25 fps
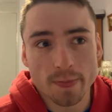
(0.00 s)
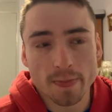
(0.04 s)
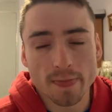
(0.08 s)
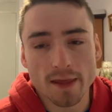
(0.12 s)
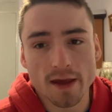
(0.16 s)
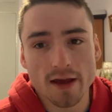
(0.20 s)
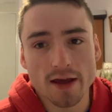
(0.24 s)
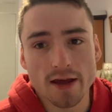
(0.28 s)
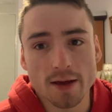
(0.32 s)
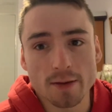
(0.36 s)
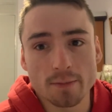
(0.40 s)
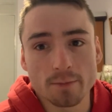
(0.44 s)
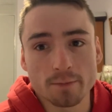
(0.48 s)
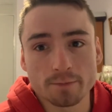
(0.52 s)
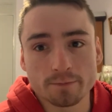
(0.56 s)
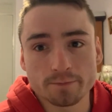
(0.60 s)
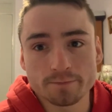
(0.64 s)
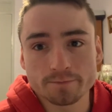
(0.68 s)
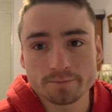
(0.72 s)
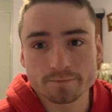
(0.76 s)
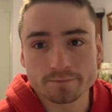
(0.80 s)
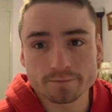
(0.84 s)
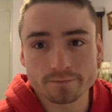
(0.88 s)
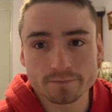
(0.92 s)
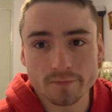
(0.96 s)

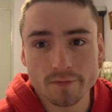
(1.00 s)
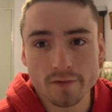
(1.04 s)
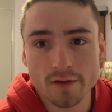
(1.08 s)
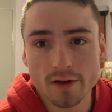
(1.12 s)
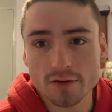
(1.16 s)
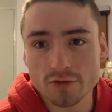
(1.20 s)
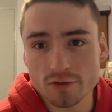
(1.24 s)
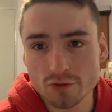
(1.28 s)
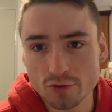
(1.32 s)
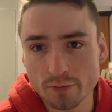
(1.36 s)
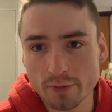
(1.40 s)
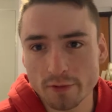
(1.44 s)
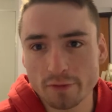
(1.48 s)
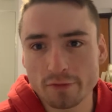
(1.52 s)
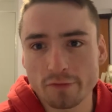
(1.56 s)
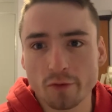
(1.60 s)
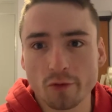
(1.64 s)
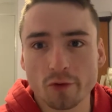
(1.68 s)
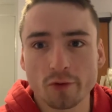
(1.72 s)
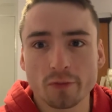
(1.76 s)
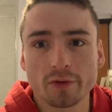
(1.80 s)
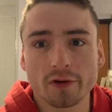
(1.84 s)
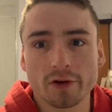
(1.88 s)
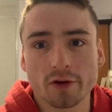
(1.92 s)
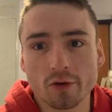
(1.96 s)
So
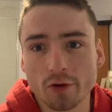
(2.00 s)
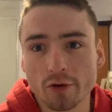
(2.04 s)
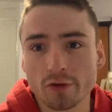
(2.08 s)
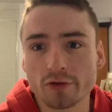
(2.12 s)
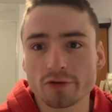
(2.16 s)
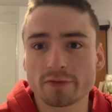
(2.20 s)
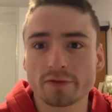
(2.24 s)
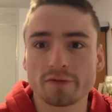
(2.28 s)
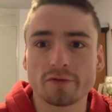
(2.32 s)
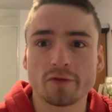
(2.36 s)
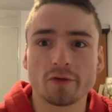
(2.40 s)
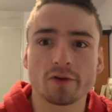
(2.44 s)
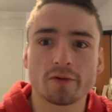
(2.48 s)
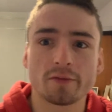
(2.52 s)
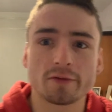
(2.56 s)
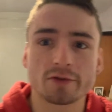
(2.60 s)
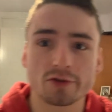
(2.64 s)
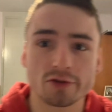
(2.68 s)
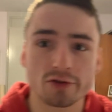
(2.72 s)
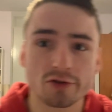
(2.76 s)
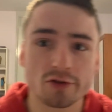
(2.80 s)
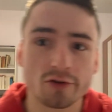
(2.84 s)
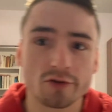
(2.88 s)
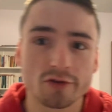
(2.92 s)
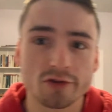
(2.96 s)
before, with the coils before, they were
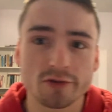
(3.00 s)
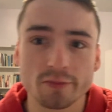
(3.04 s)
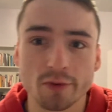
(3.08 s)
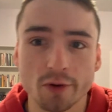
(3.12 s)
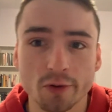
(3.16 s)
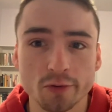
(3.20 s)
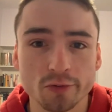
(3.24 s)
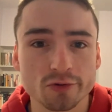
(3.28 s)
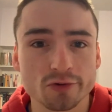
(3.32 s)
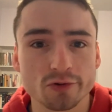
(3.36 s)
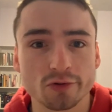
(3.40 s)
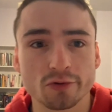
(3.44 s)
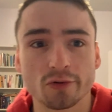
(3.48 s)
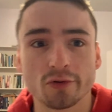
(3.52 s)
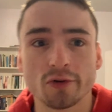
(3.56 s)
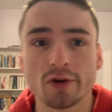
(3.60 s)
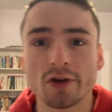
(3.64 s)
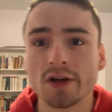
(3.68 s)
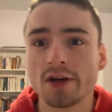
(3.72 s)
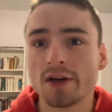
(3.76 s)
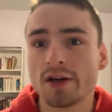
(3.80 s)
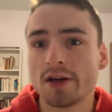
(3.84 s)
just too small, so